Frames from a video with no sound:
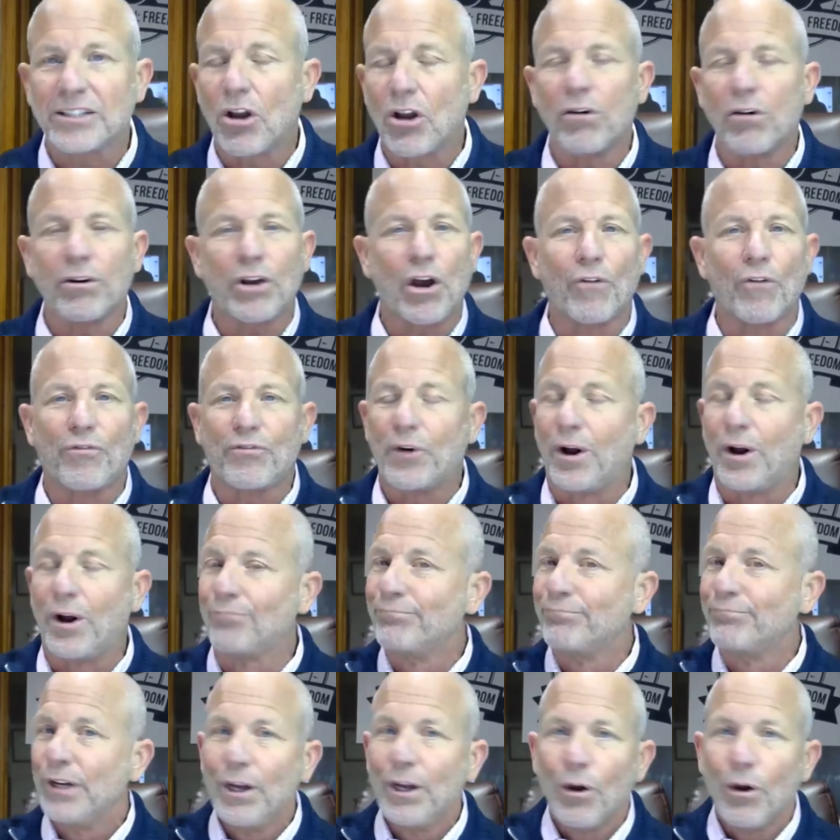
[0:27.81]
Don't go
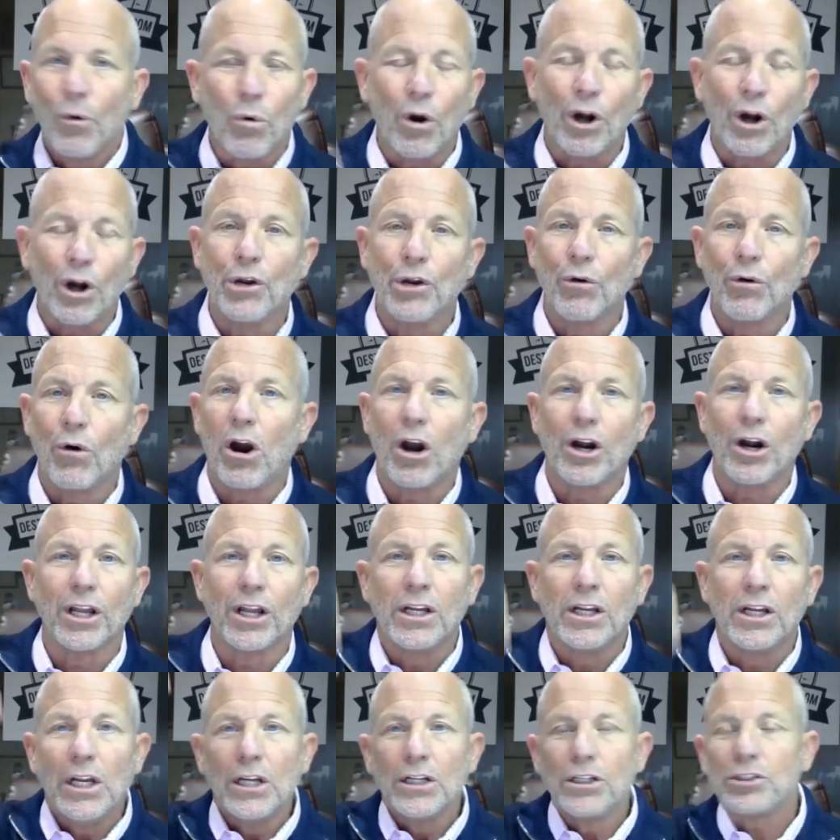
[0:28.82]
from where you are
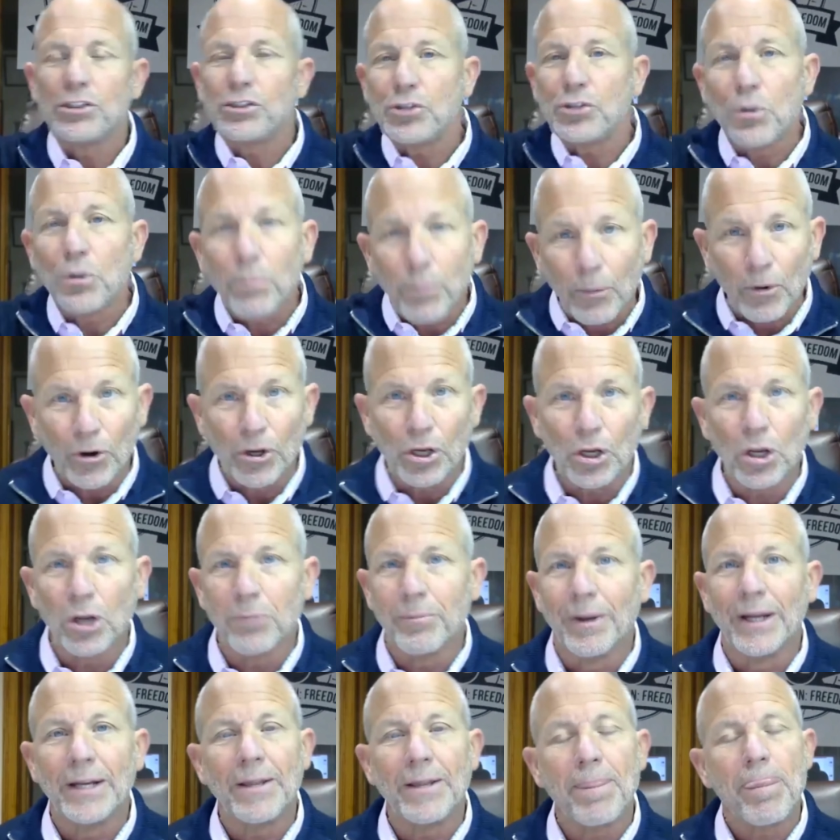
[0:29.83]
the
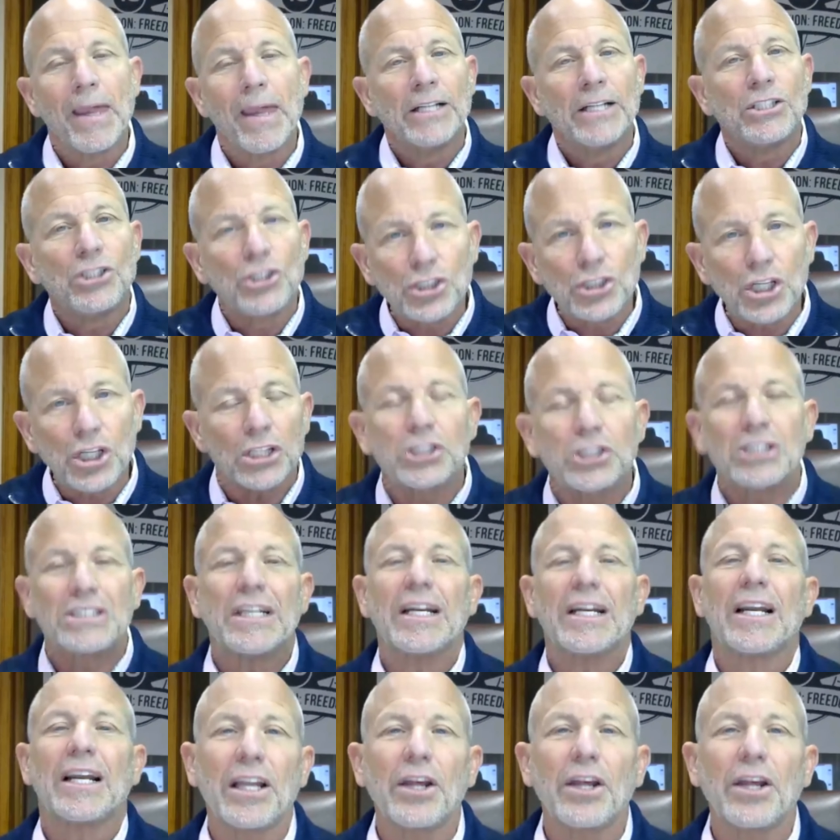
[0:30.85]
superhuman, just
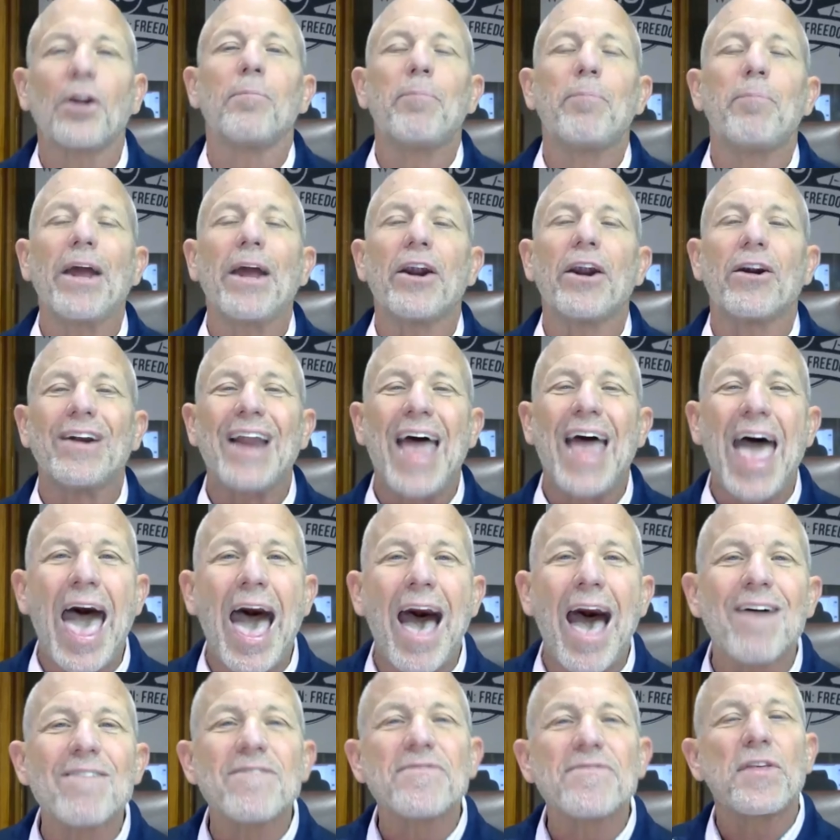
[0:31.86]
get a little better and
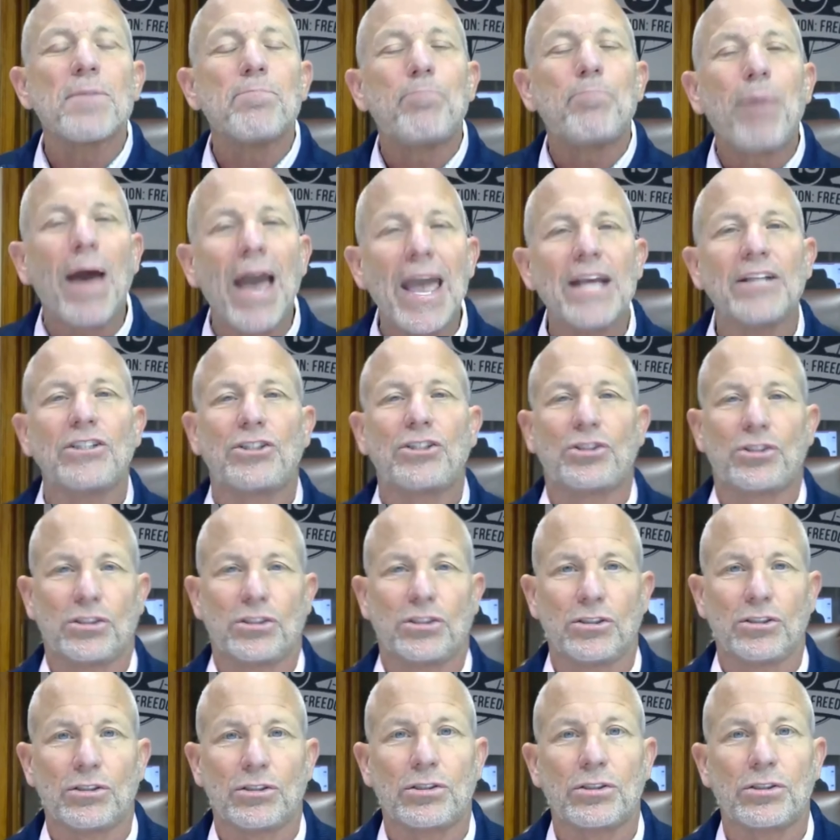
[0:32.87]
have the
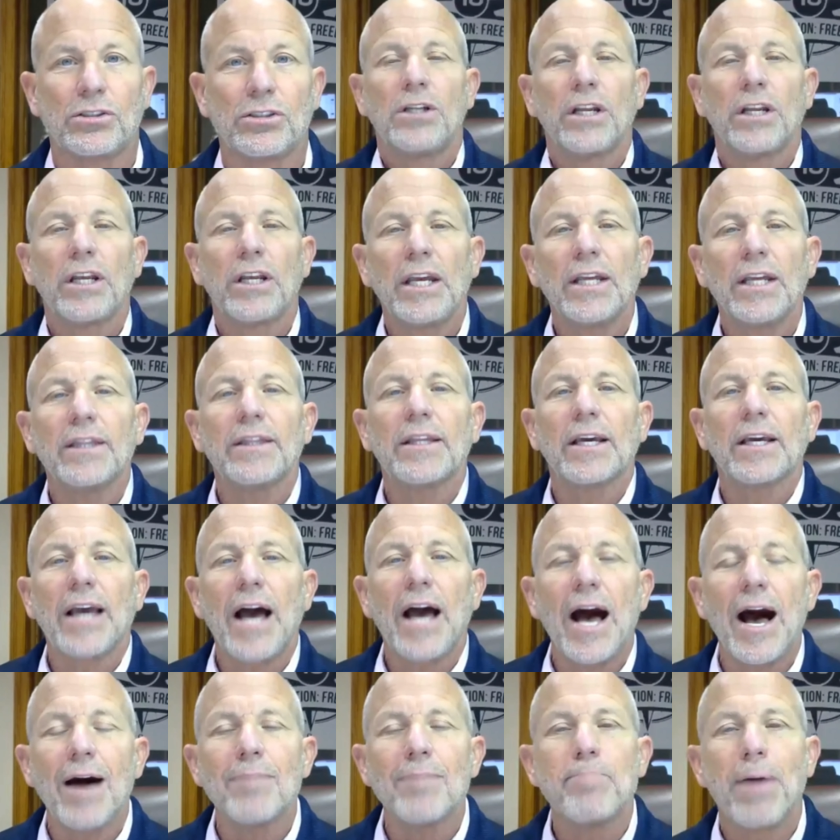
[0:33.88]
patience to get the
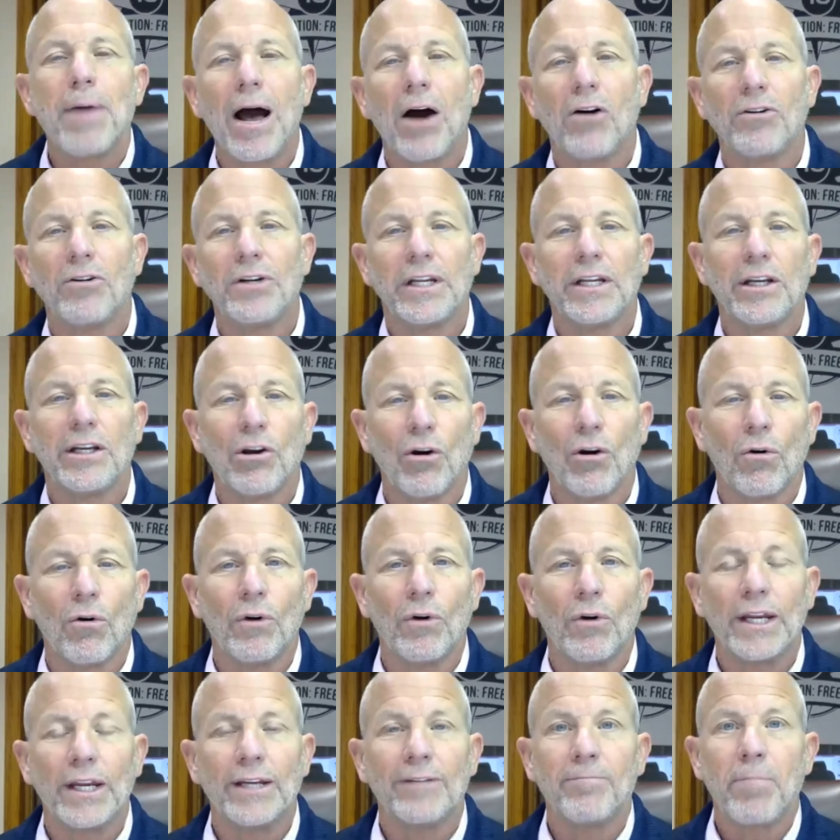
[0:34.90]
compounding
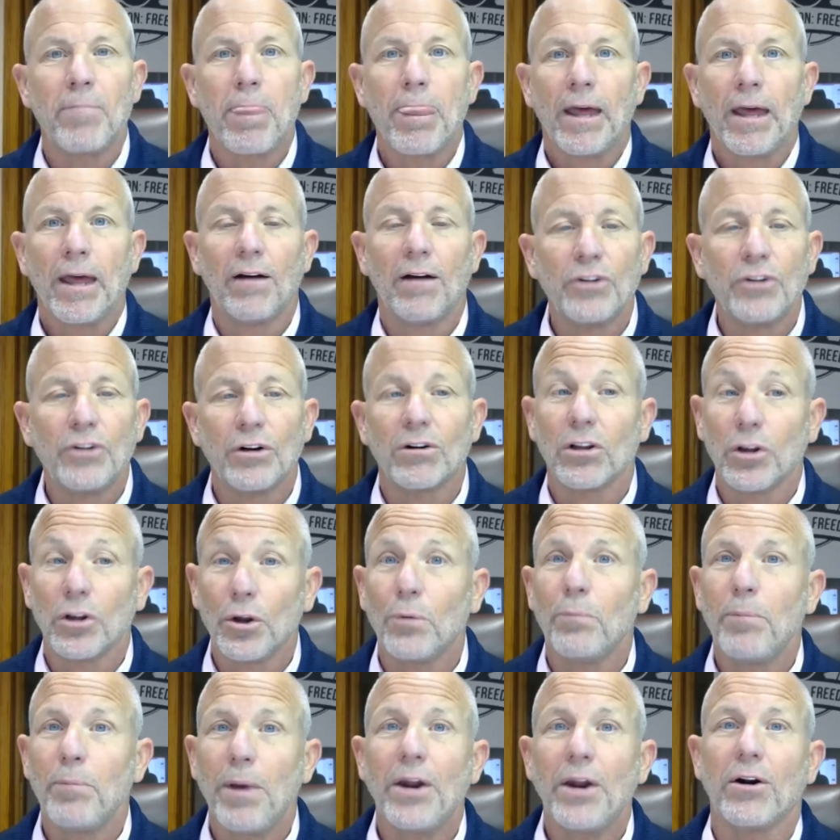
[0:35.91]
going of your
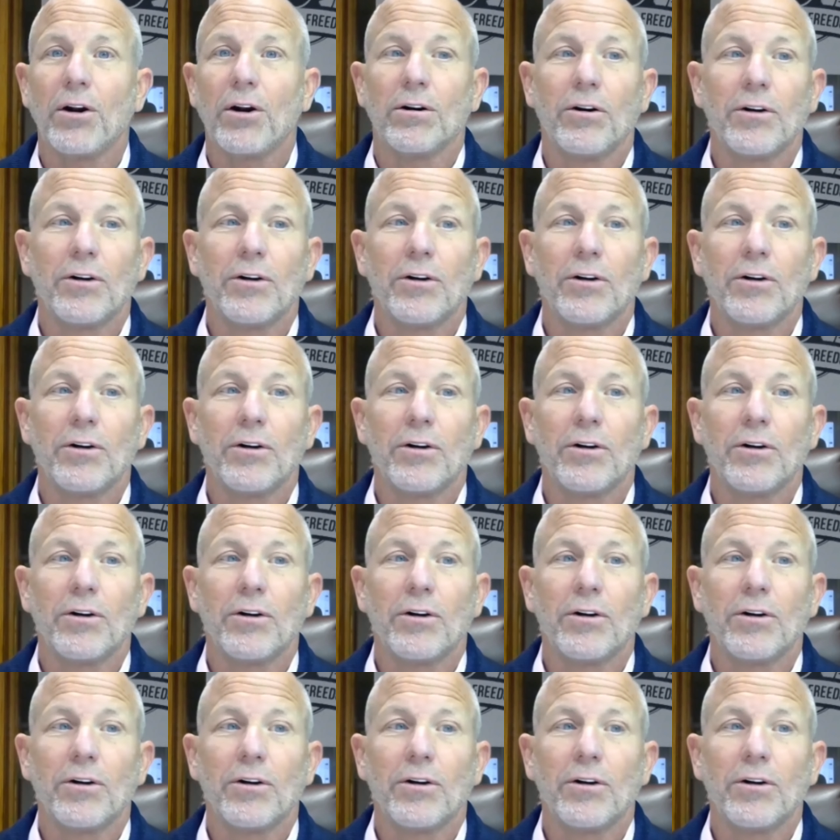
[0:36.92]
little better.